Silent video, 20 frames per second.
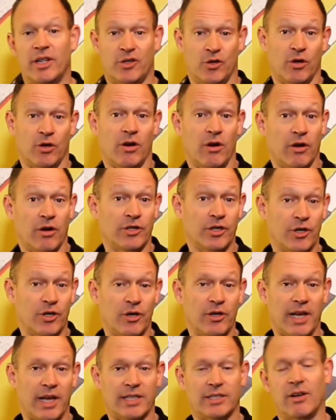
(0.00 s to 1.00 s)
that took it on to
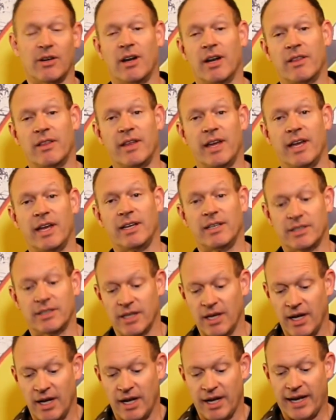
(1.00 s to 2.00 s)
do that side of things.